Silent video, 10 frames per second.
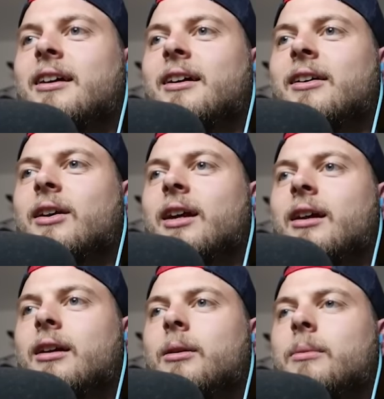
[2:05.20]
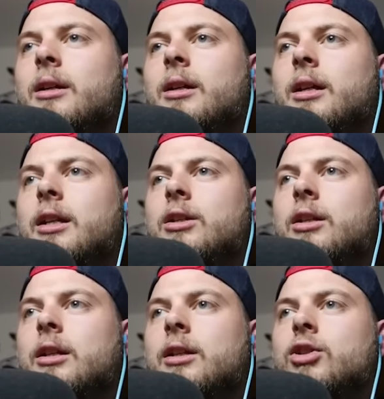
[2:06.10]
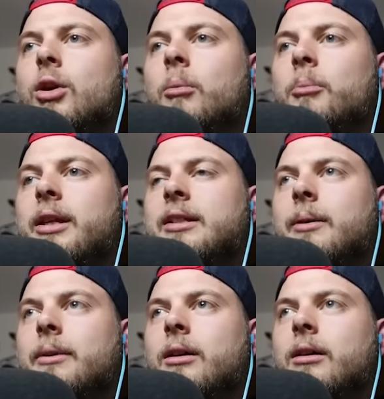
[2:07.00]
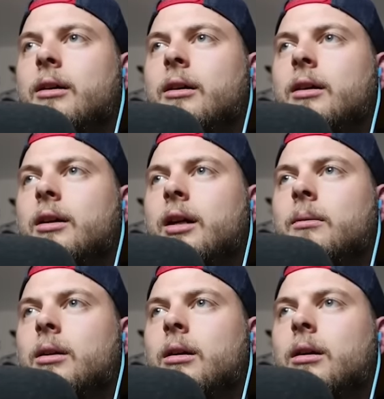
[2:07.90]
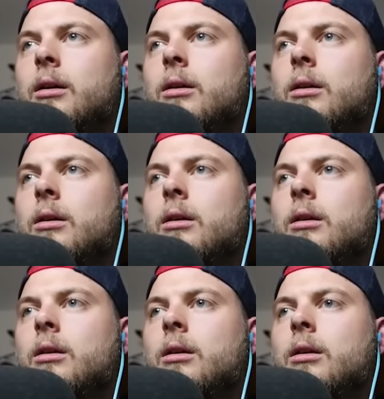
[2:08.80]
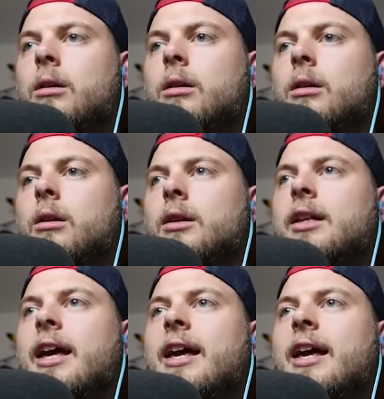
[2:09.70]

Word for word: can, can, can, I, can I jump, please? There we go. You can stop running and... Um, Yeah,